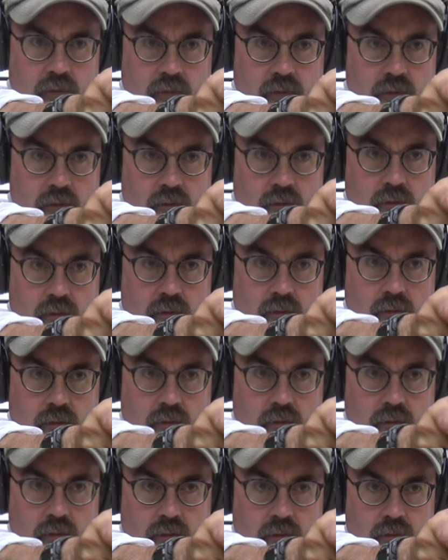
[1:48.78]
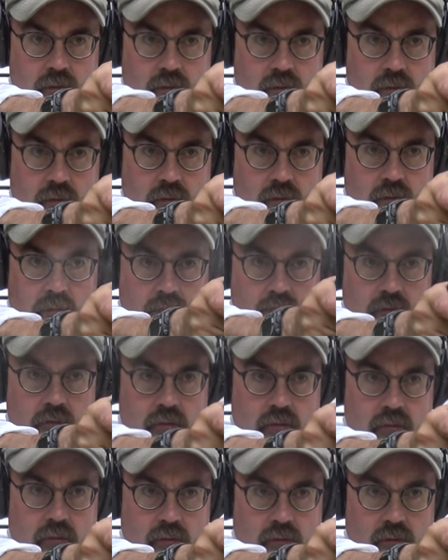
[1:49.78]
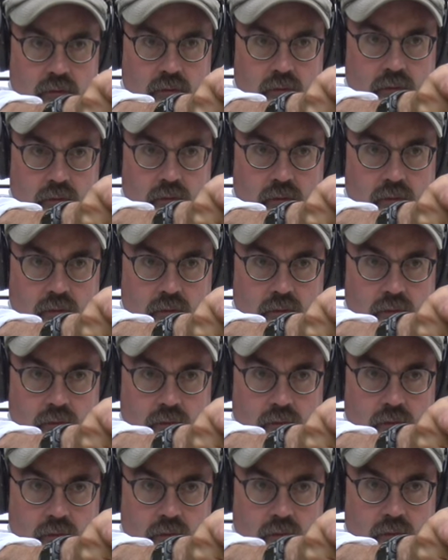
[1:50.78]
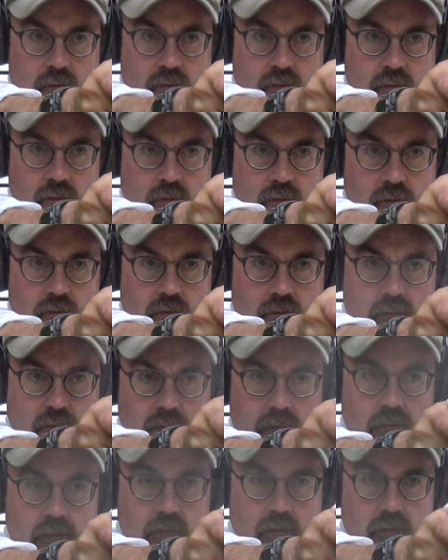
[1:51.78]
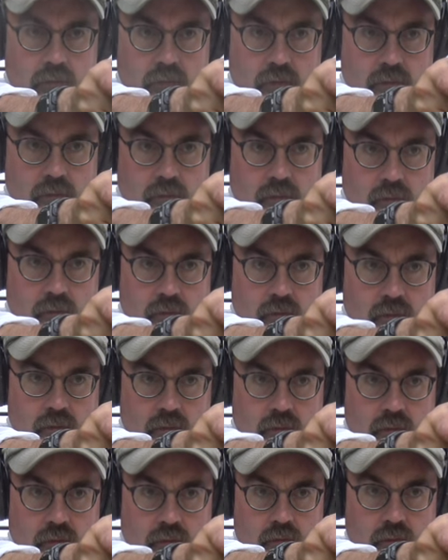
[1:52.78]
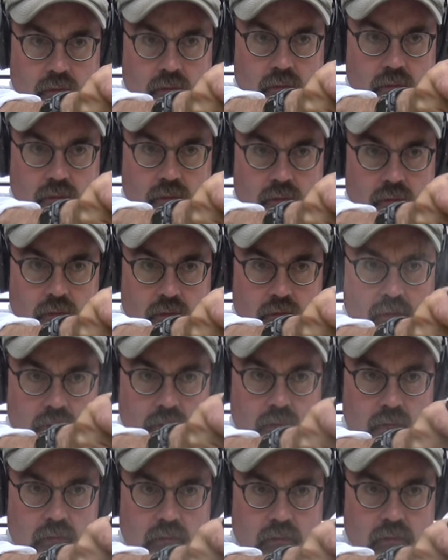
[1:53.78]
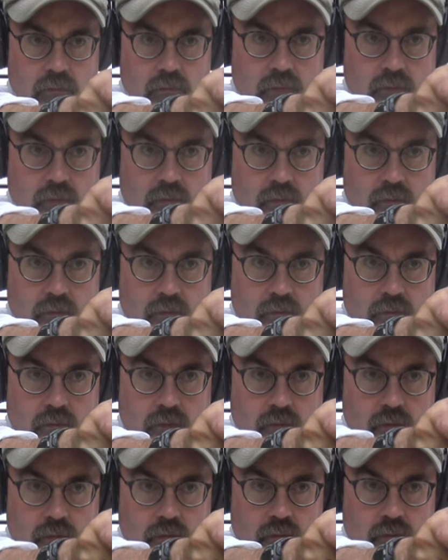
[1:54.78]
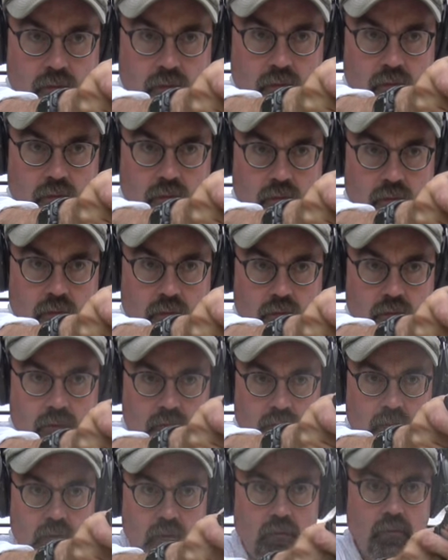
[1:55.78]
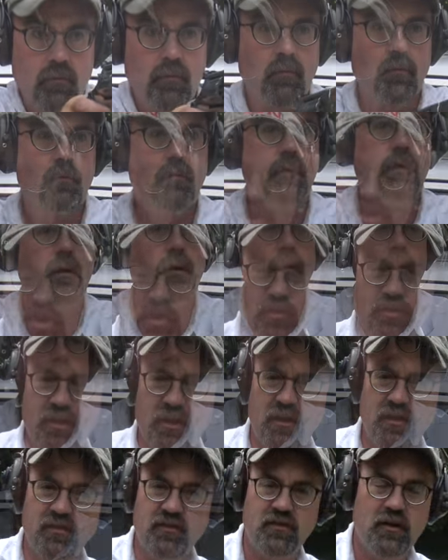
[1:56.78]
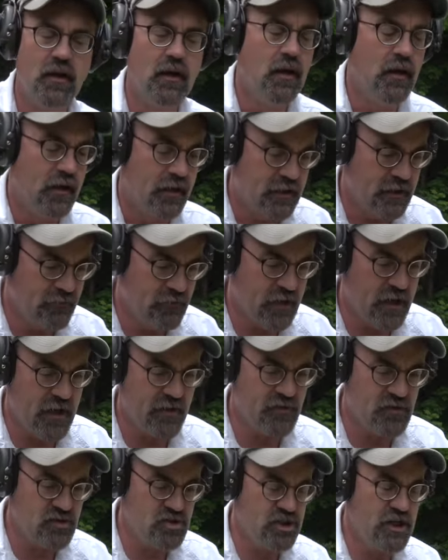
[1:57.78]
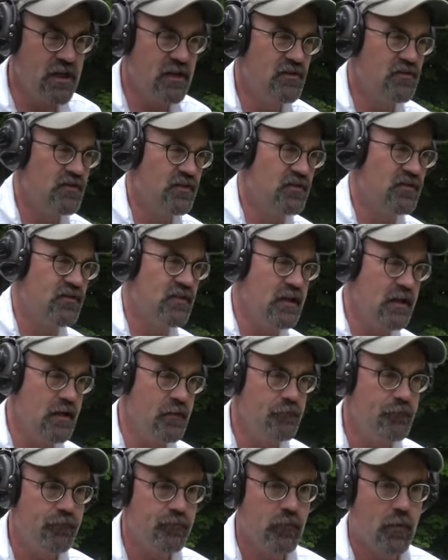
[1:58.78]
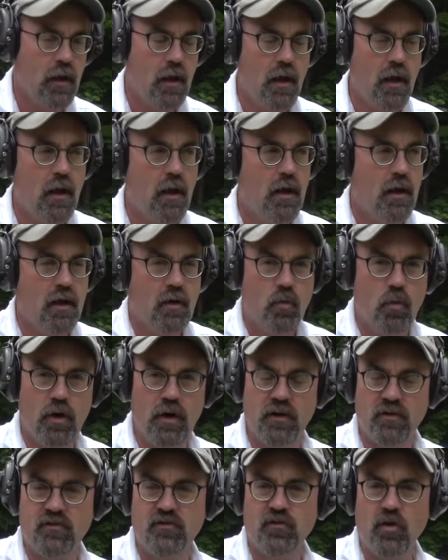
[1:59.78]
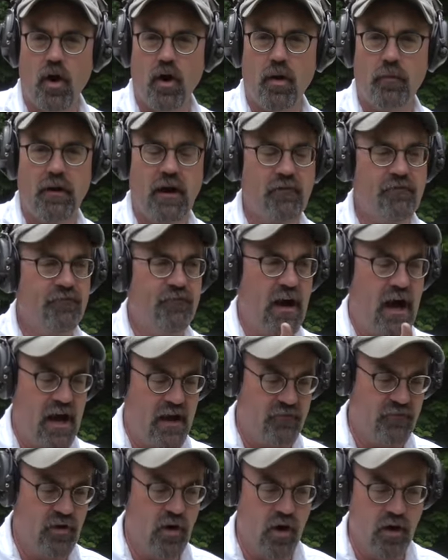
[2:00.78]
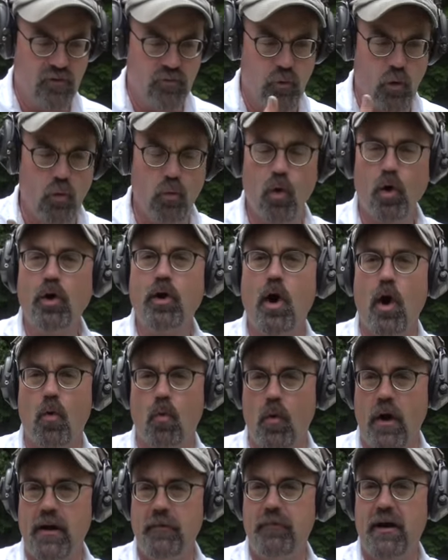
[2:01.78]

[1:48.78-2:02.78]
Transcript: skills with my 686 and I want to work with less expensive ammunition, then I've got a 22 to do that. So we're going to shoot this, give you guys a chance to see it. We're going to start about 5 yards. We'll work our way